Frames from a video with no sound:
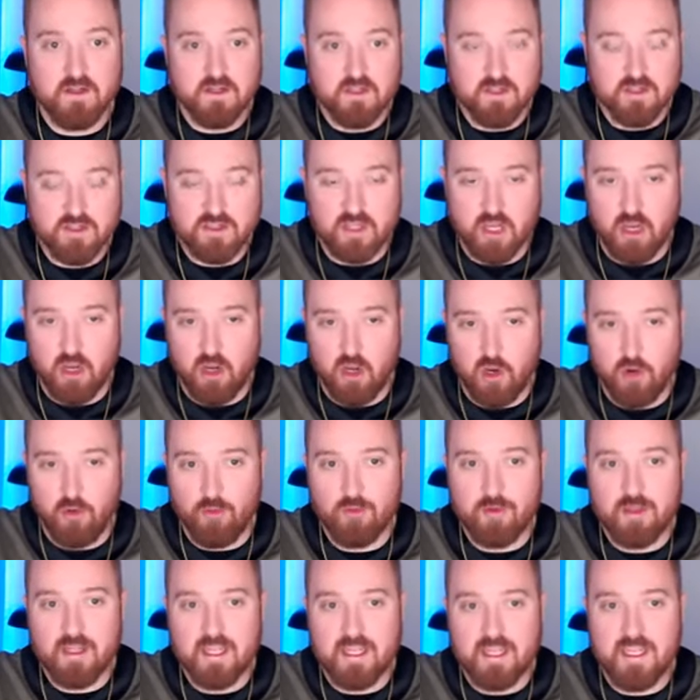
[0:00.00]

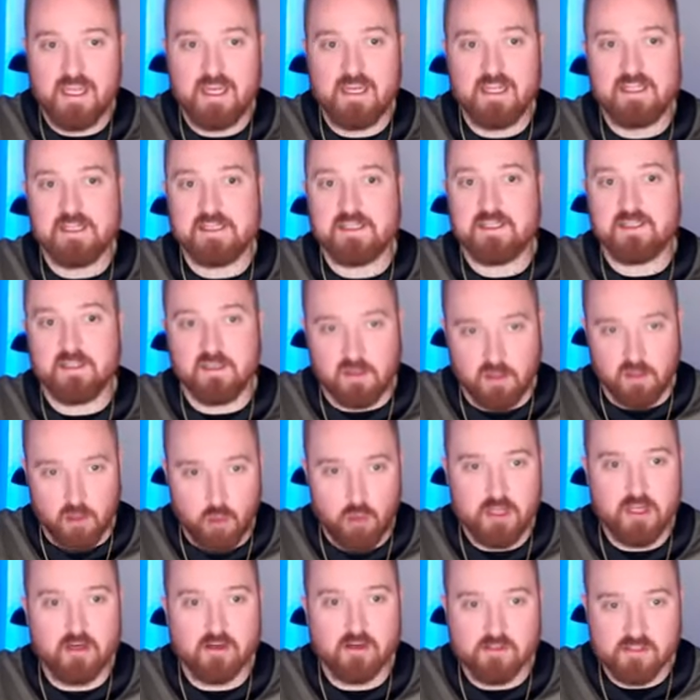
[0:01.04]
So it is
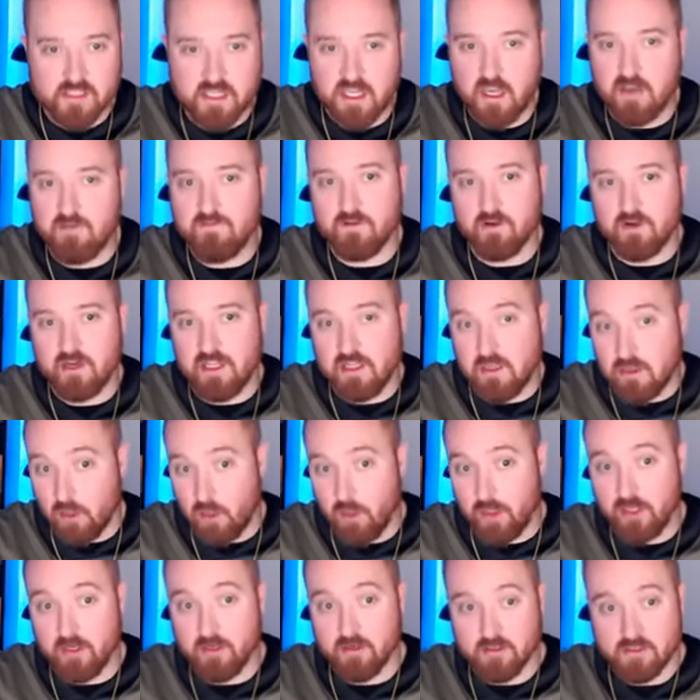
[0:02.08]
lawyers governing
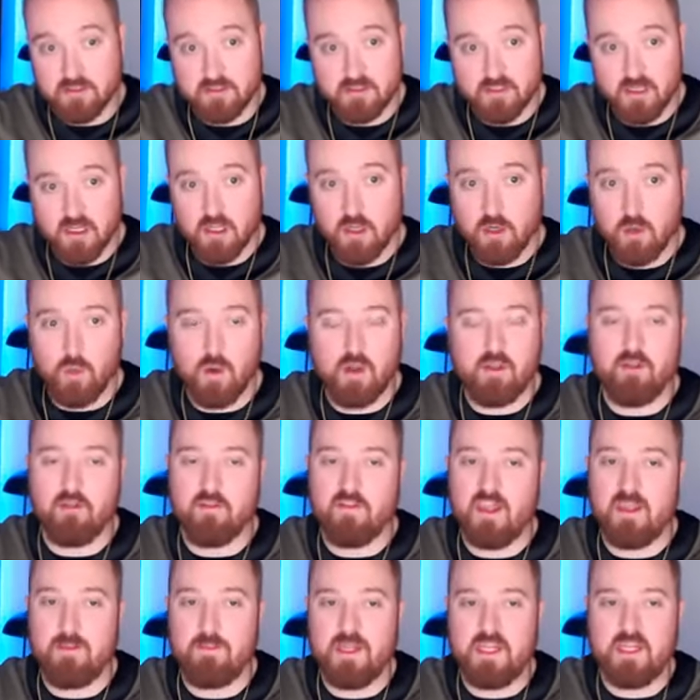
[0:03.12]
lawyers, whether
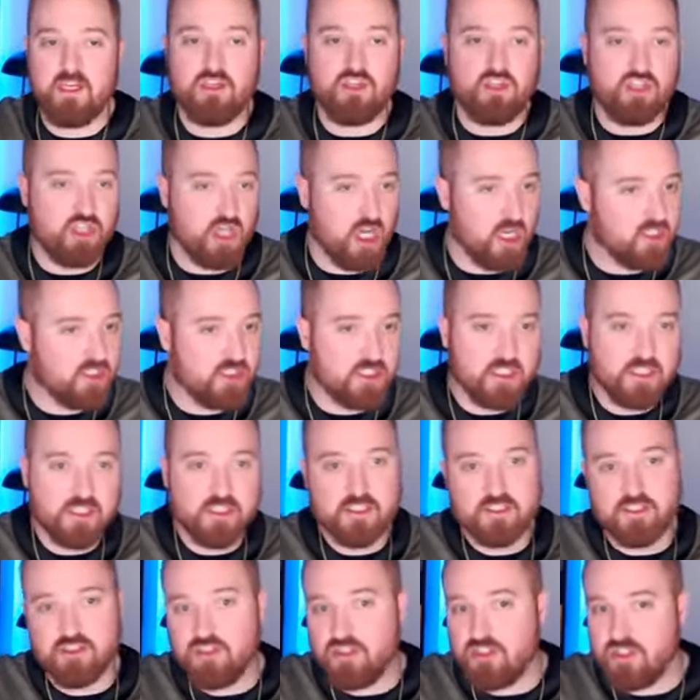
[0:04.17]
they be
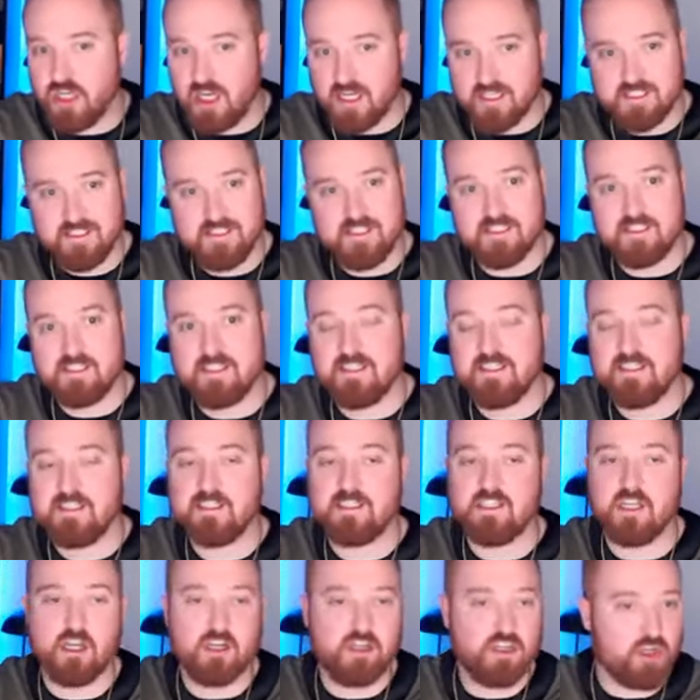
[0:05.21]
judges, justices,
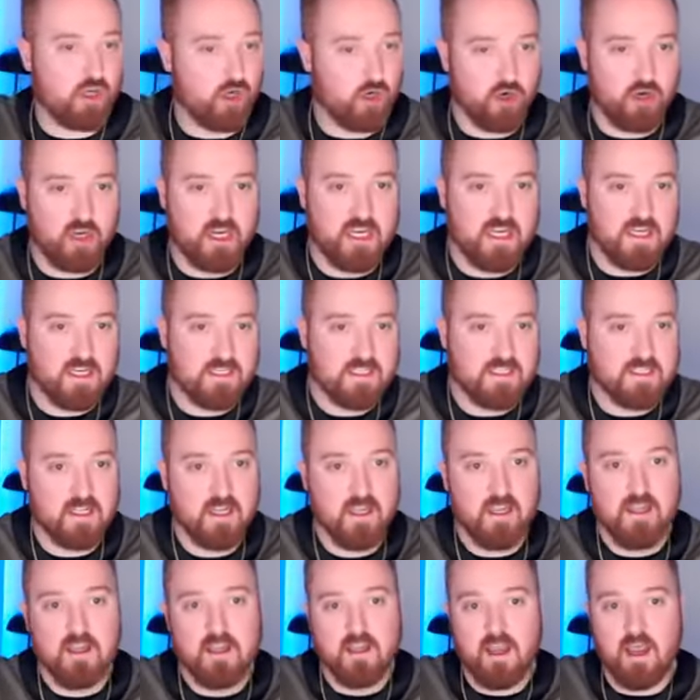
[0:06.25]
attorneys.
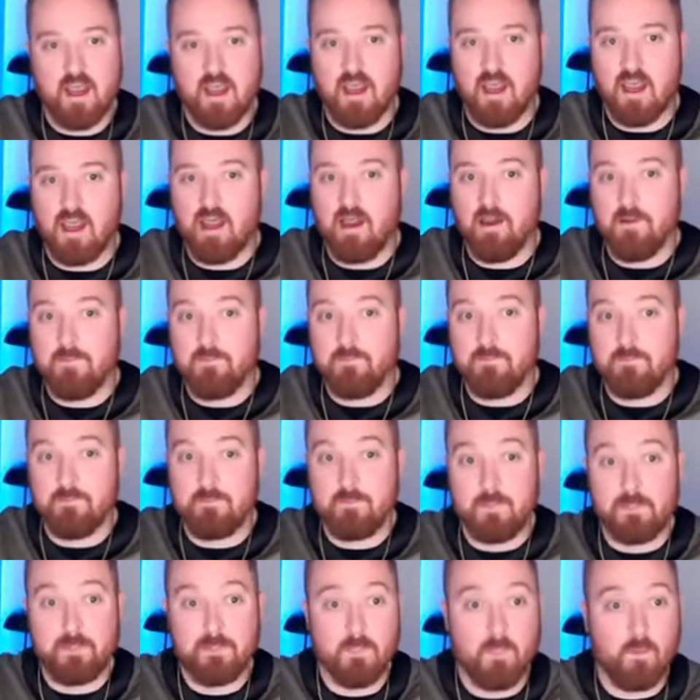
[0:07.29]
Um,
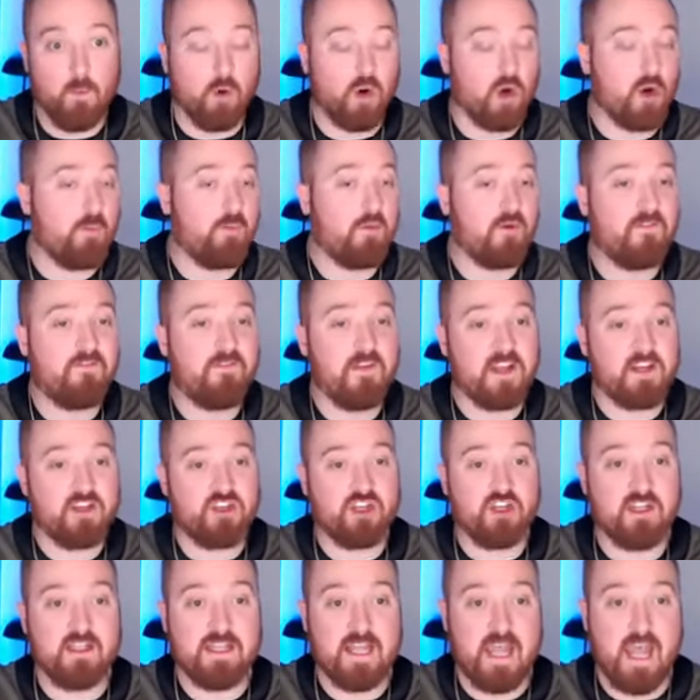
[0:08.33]
we're a
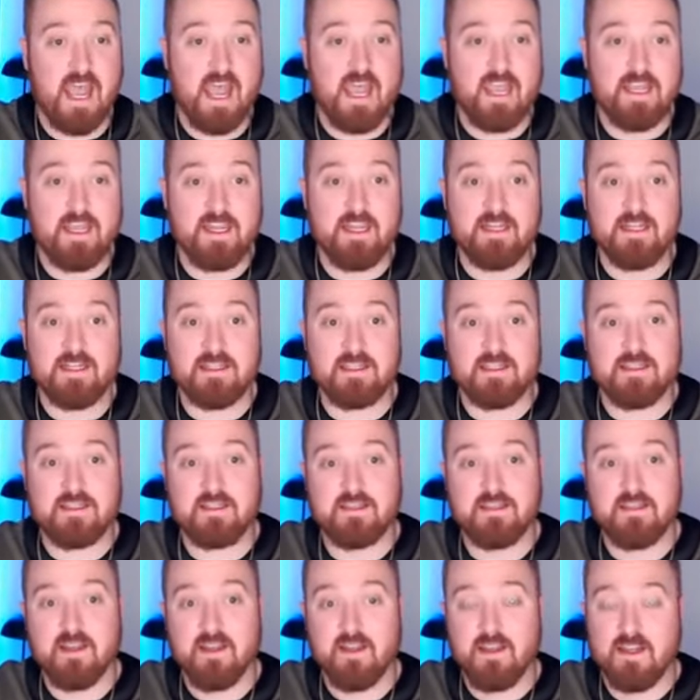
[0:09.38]
profession that
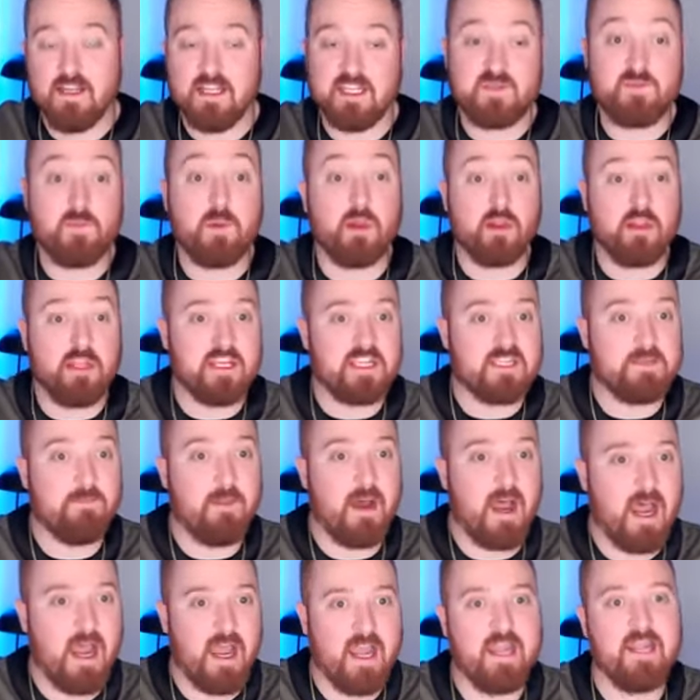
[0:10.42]
is is policed
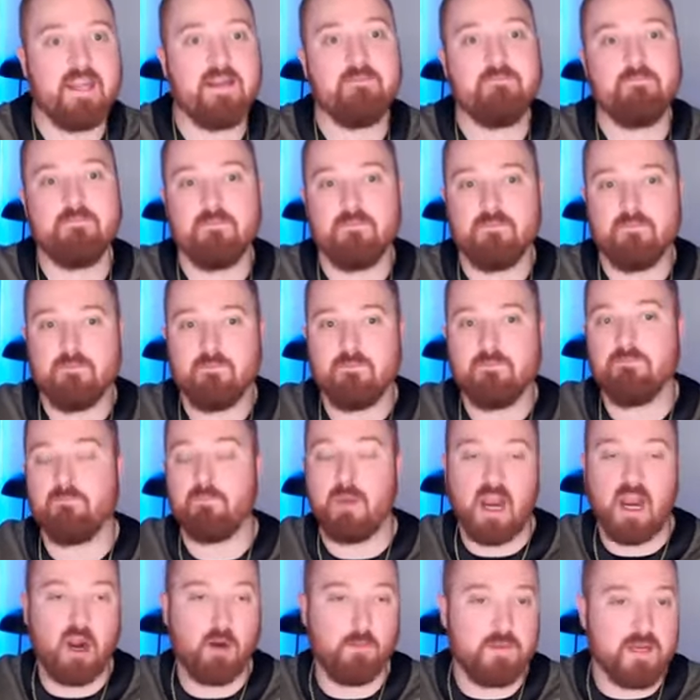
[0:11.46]
by
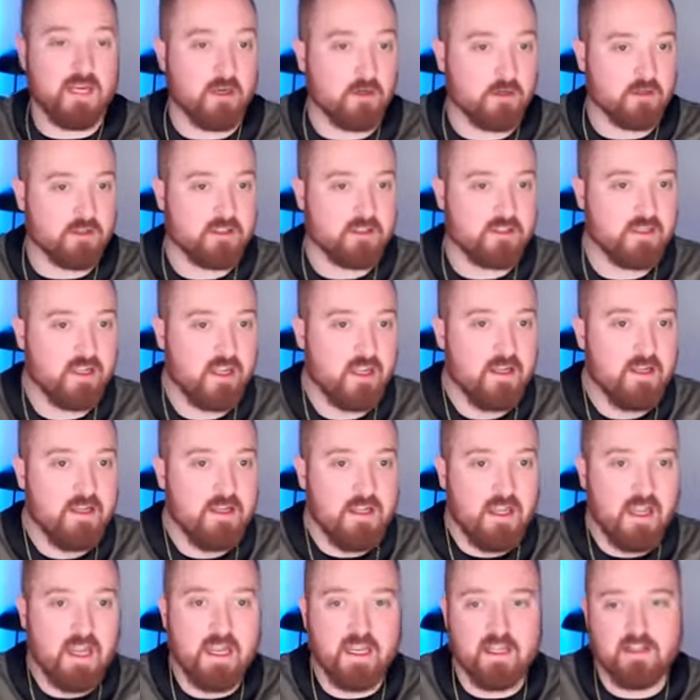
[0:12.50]
by our peers,
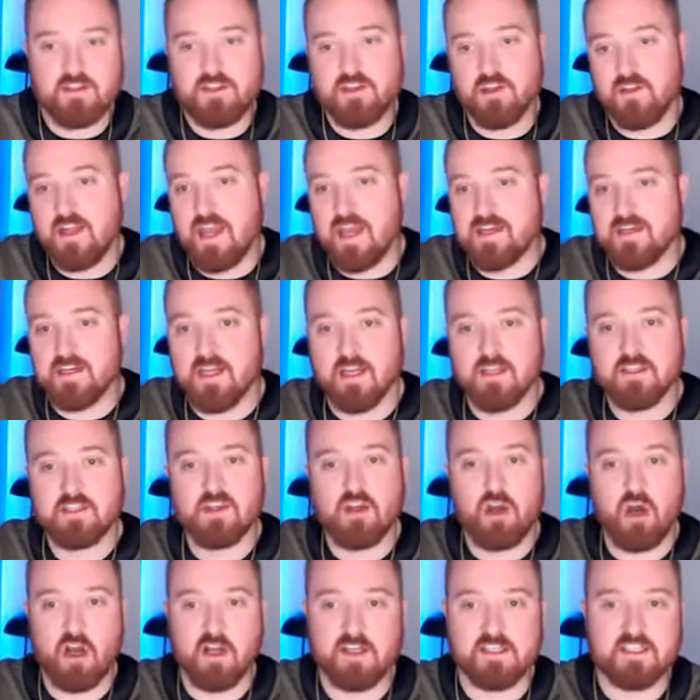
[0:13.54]
and so that does
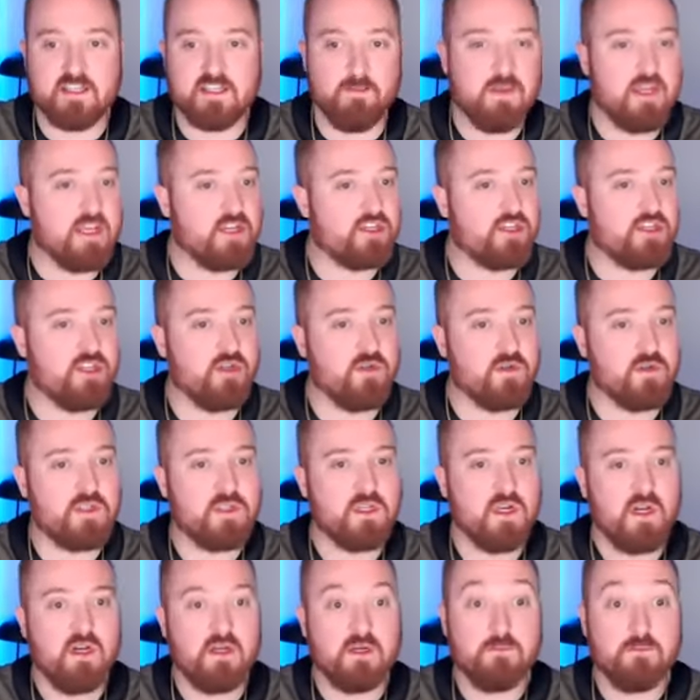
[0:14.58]
cause some issues.